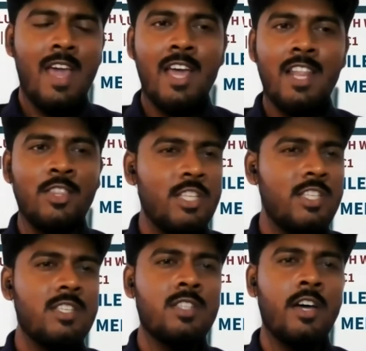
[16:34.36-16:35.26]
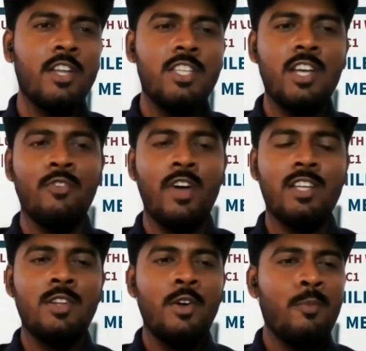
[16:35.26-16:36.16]
And this is the reason
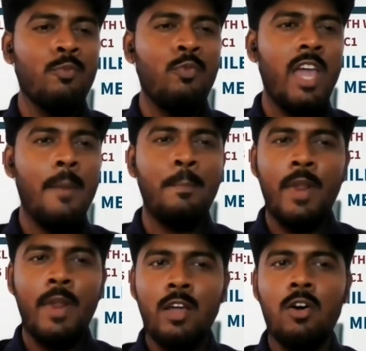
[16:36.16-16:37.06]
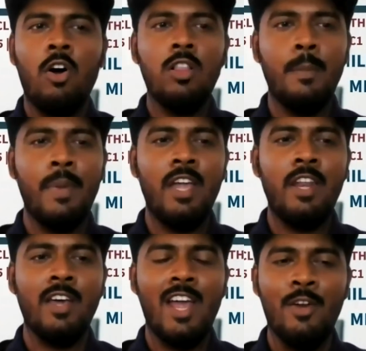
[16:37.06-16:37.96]
why we have break all the
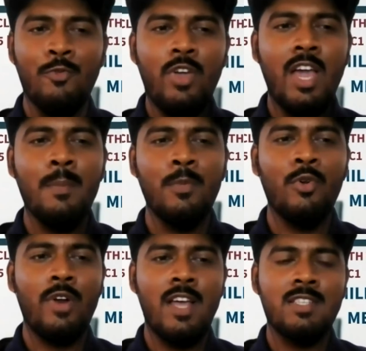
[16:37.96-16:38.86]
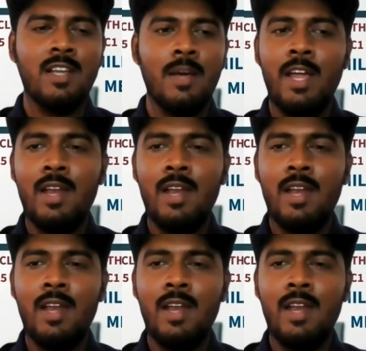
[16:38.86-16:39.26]
barrier and we have grown as a club.